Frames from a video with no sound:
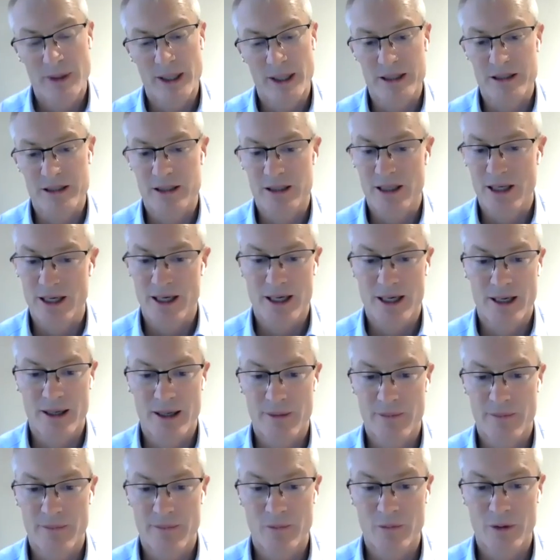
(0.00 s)
but
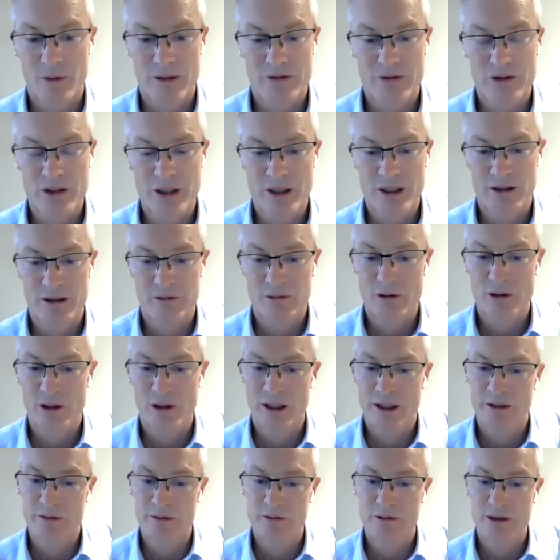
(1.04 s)
we've seen it
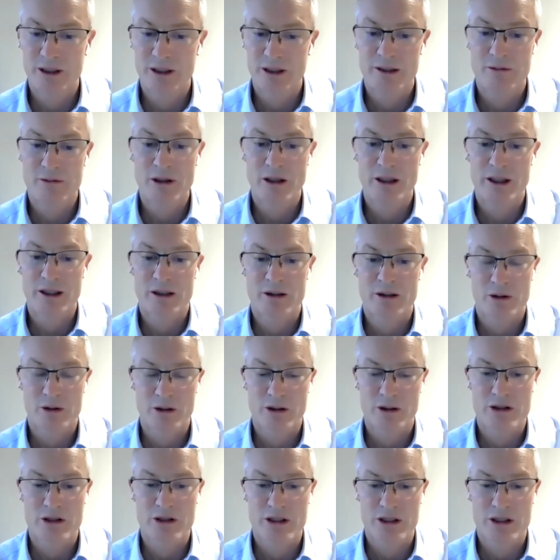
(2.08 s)
really right
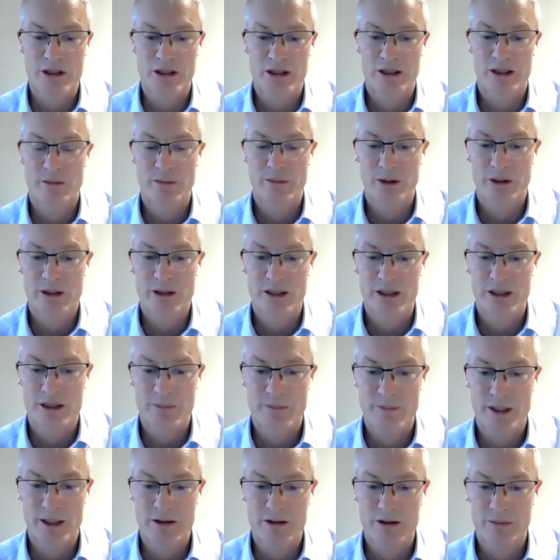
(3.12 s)
across the commodity
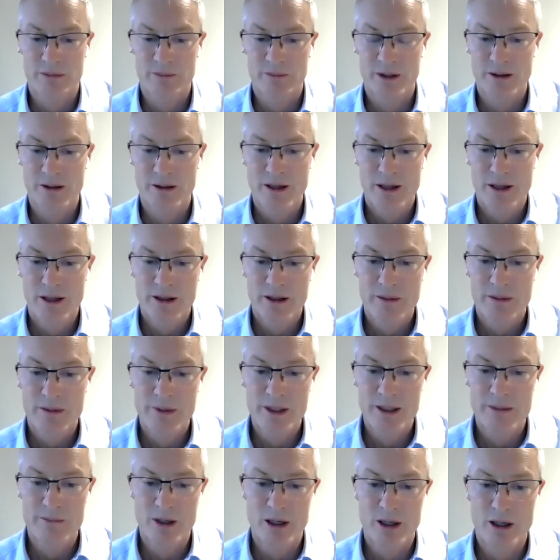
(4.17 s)
spectrum. The
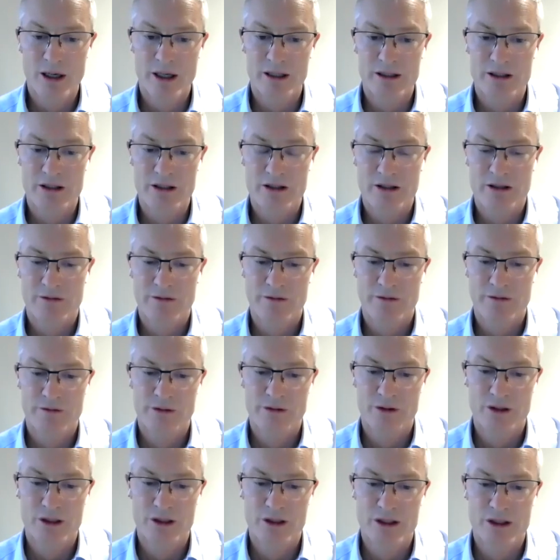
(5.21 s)
big miners,
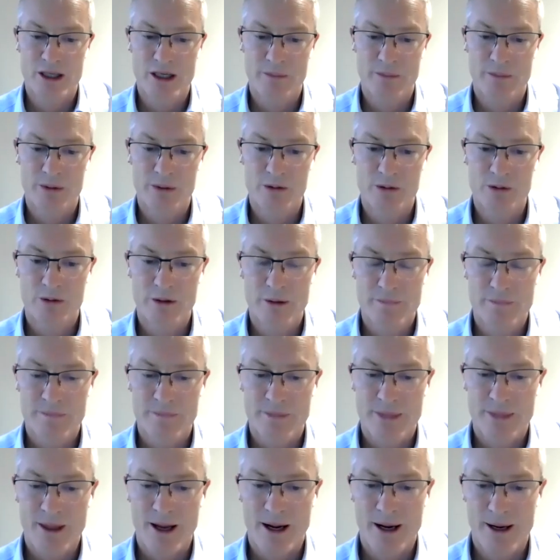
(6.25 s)
for example,
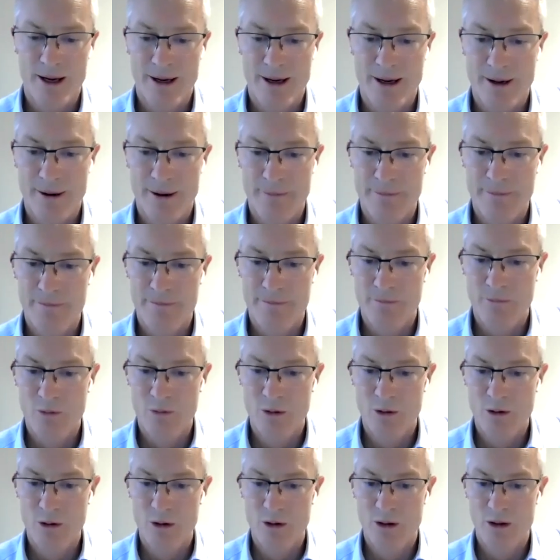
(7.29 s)

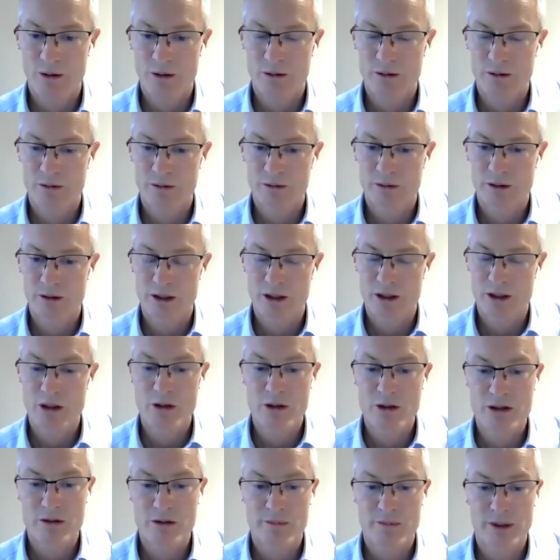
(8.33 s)
were
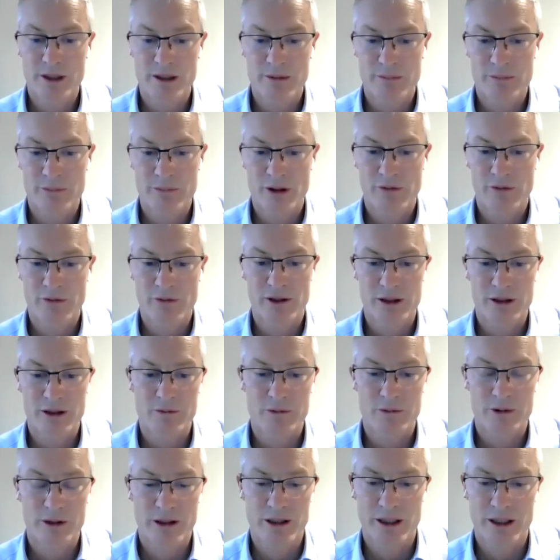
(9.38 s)
accused of being profligate
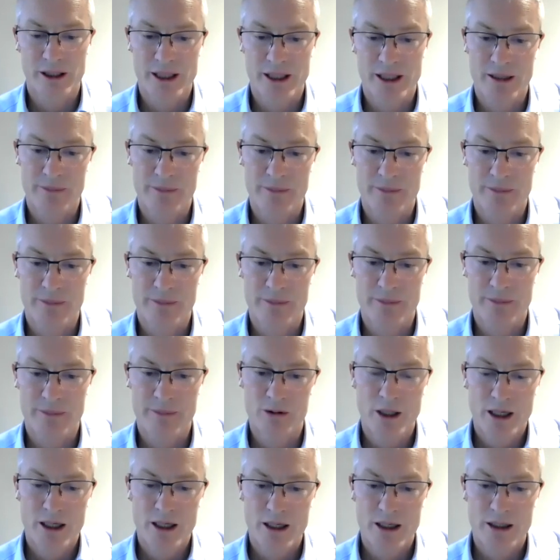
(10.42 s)
with their
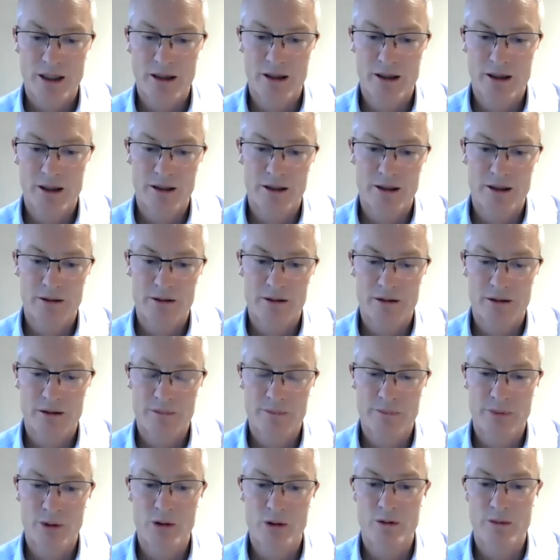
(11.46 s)
capital in the
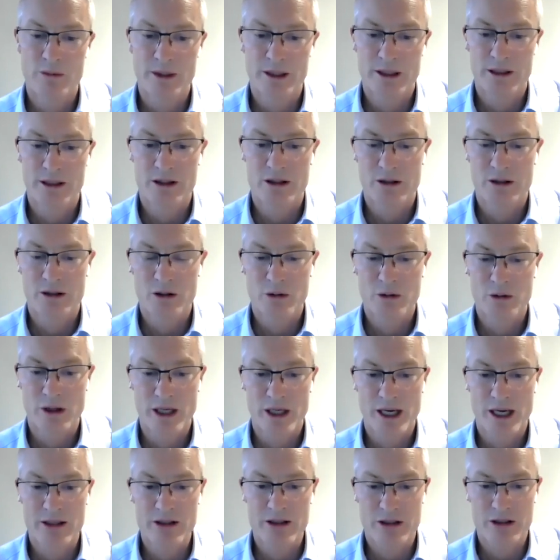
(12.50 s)
boom in the
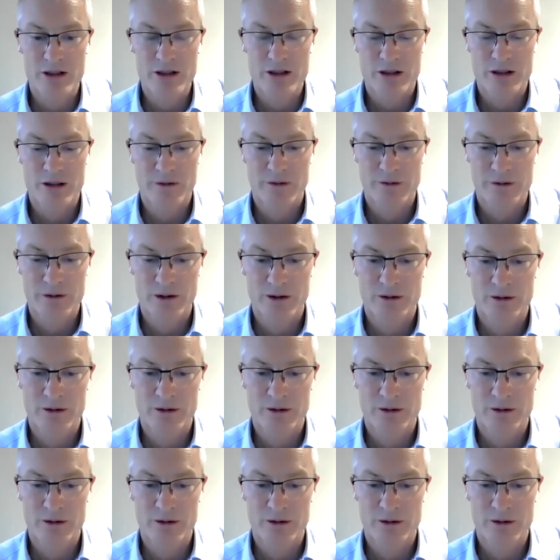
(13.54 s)
2000s,